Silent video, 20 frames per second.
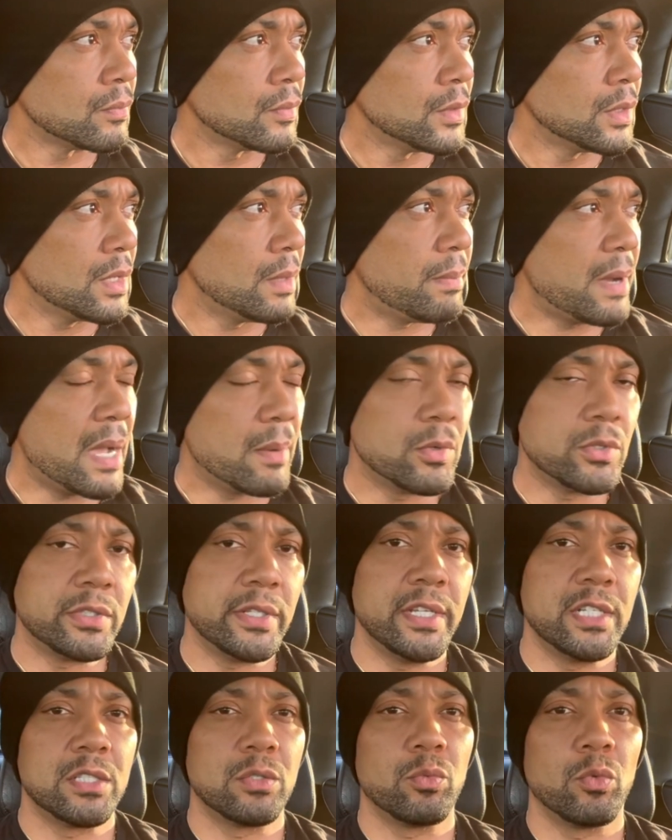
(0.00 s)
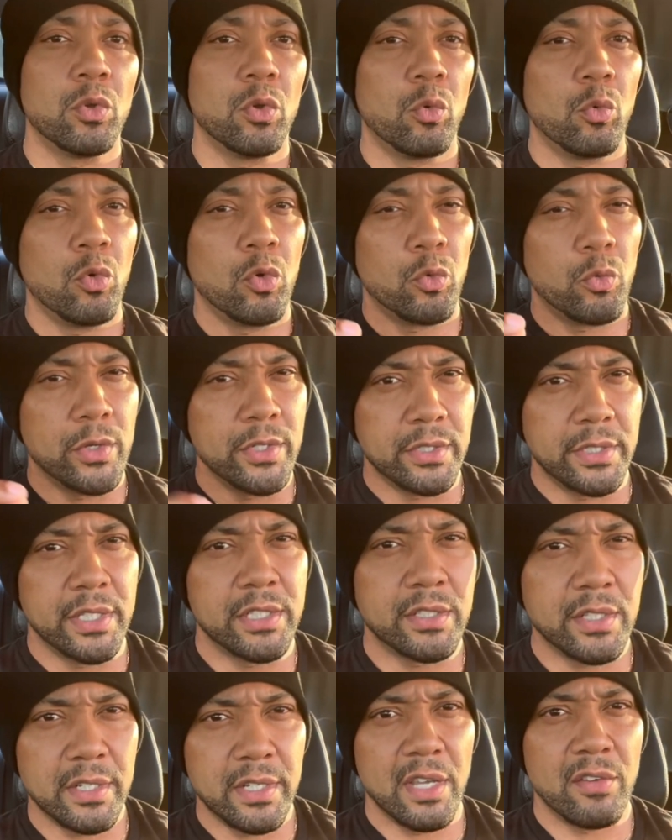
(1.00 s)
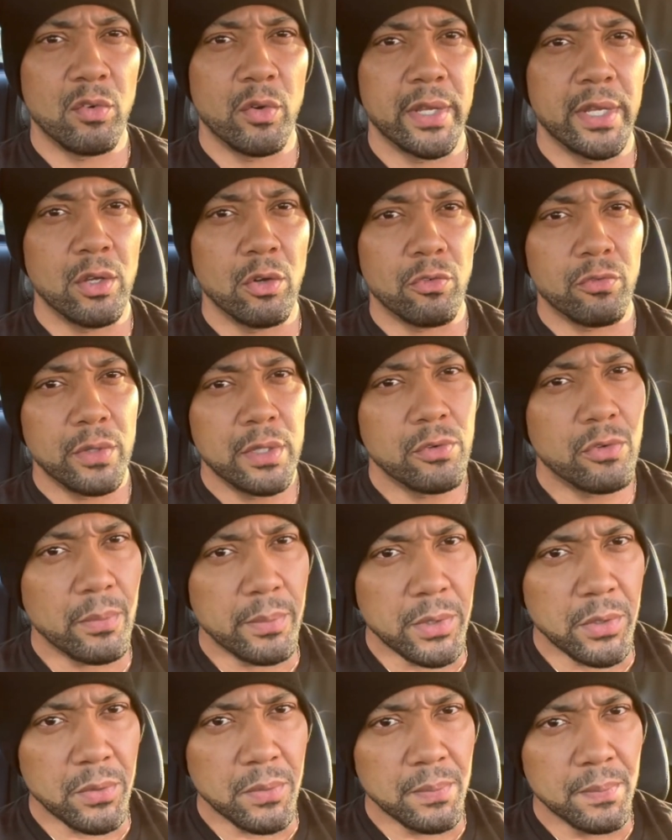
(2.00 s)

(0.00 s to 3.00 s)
the Bible says, resist the devil and he'll flee from you.